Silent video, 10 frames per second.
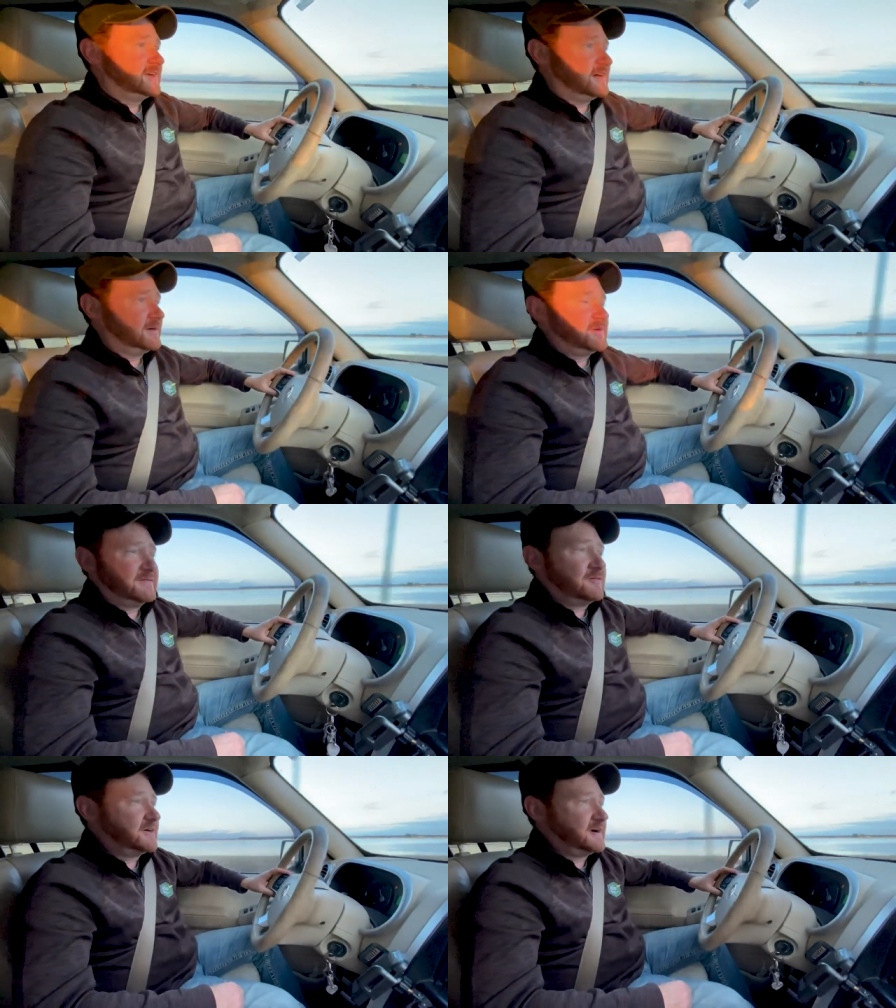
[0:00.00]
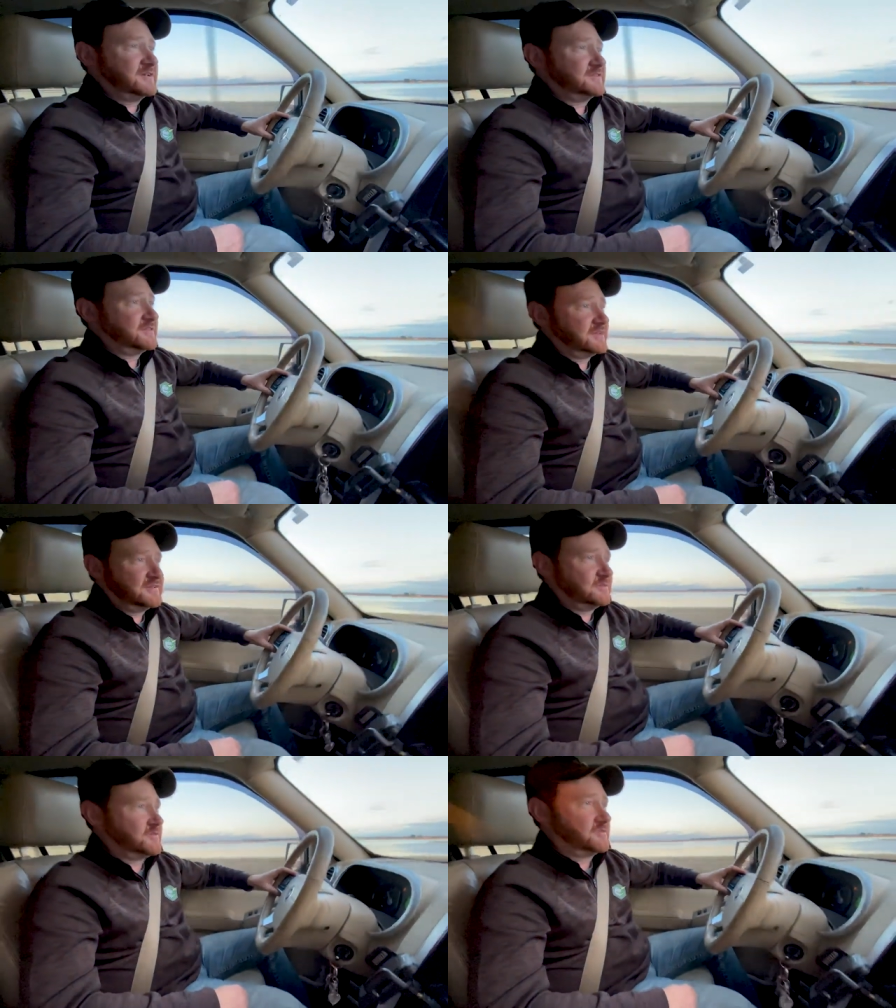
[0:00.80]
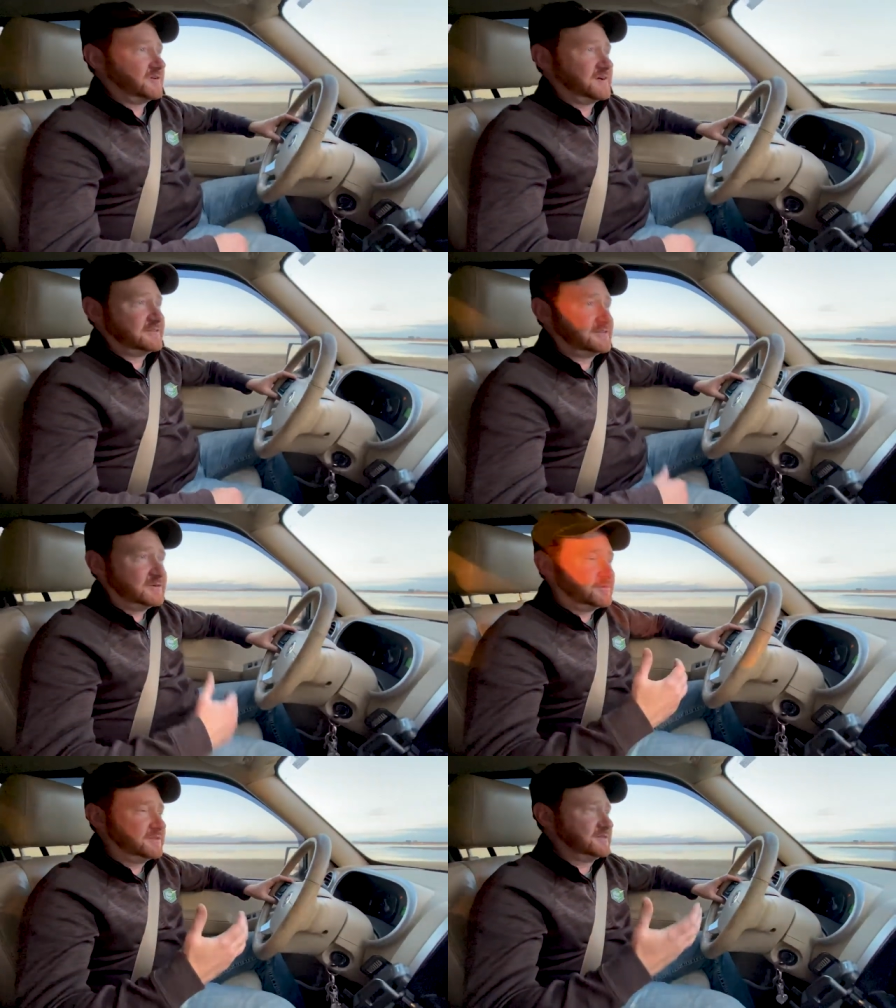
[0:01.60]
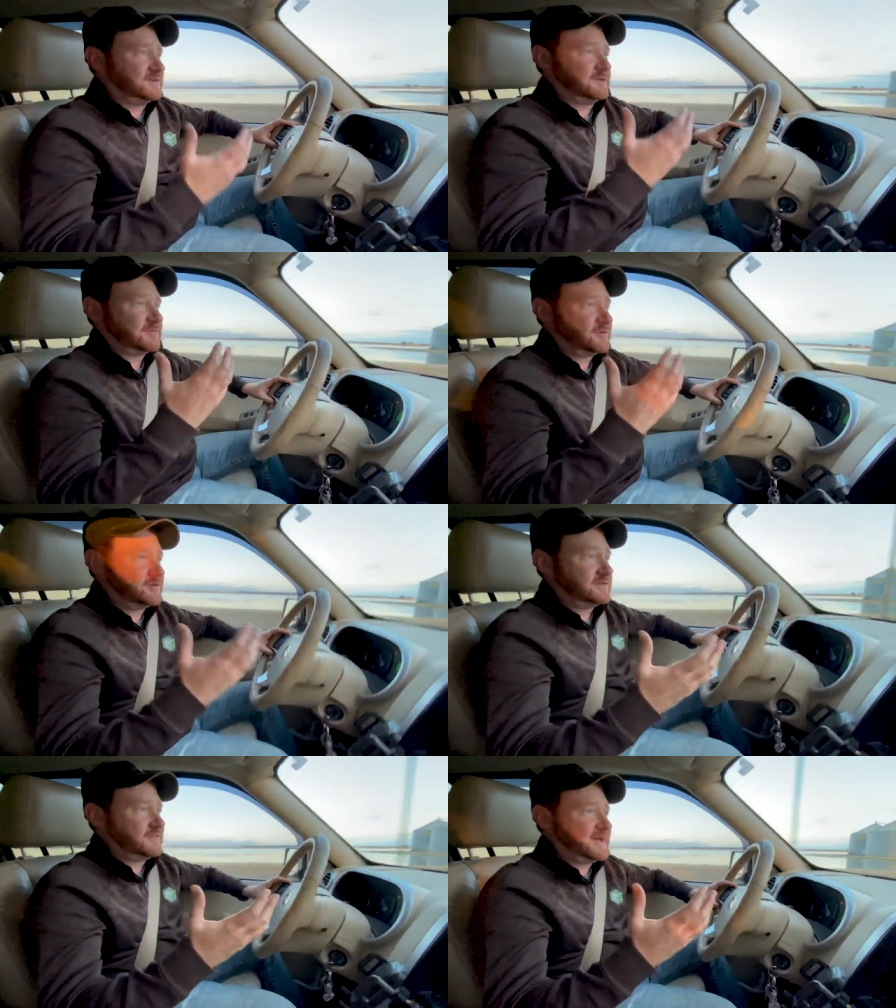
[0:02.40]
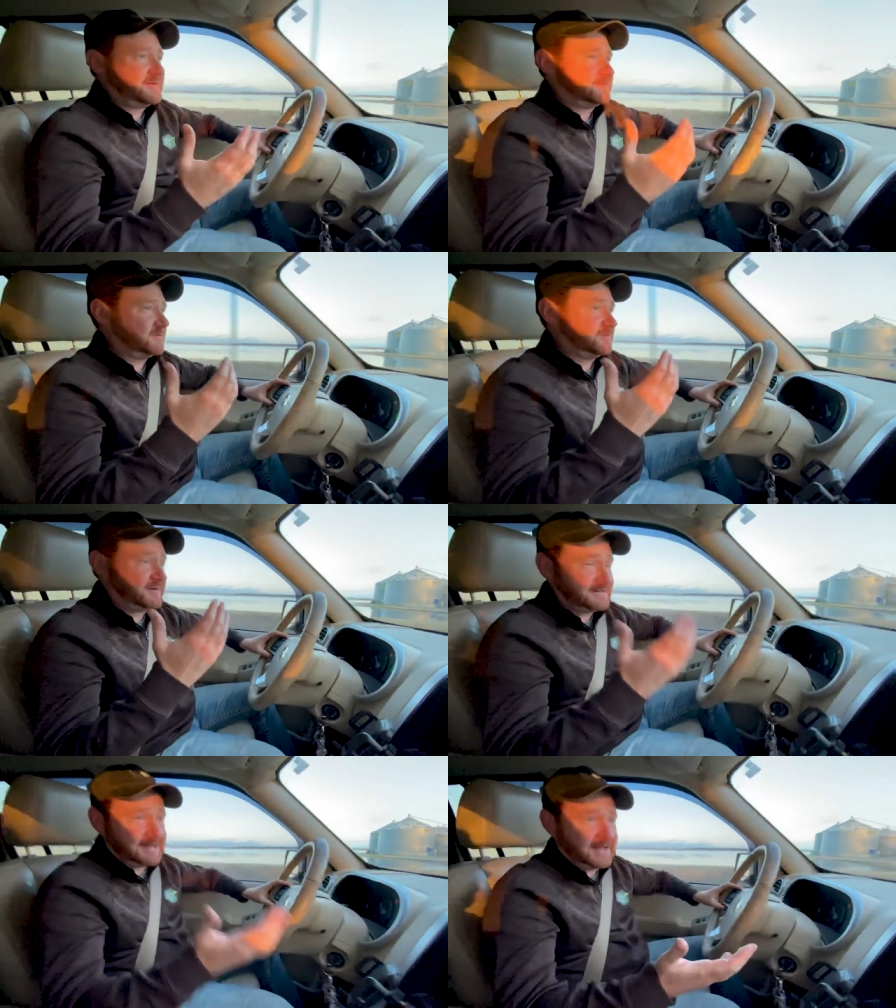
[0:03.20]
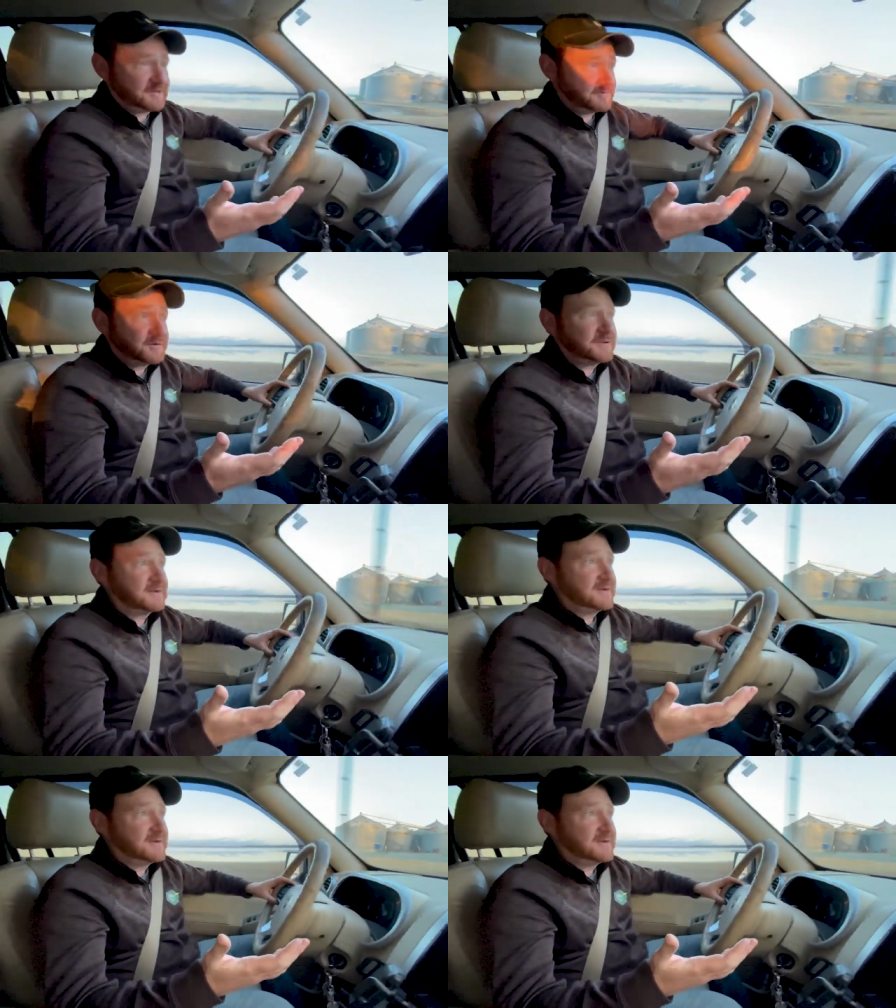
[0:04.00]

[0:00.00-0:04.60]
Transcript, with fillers: Uh, we have all kinds of things that we're trying to deal with in, in, regard to that, with my dad's foot,